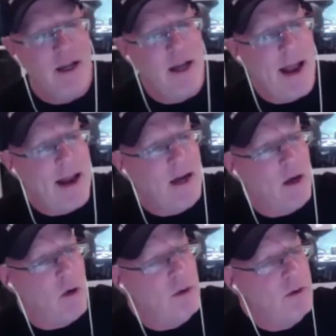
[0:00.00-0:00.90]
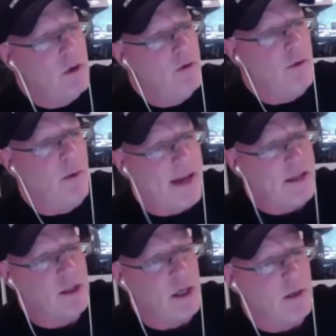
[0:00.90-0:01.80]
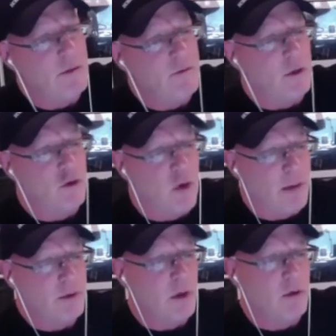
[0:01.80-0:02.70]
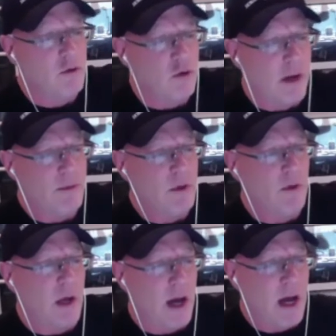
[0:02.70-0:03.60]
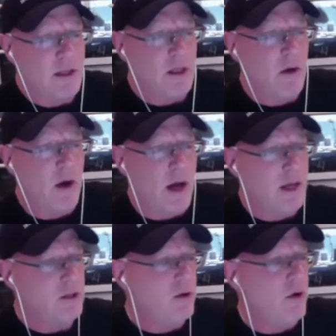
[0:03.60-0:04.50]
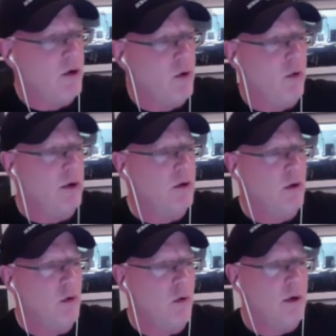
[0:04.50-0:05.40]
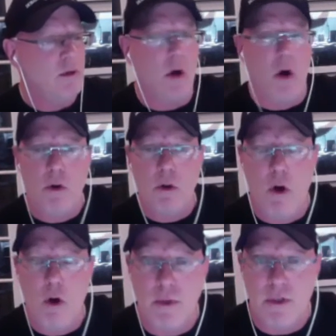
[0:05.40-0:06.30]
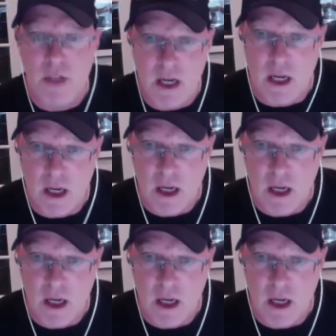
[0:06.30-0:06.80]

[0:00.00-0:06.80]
And it goes from Laxå to Tromsø, Tromsø to Oslo, Oslo to Newark, Newark to Oklahoma City.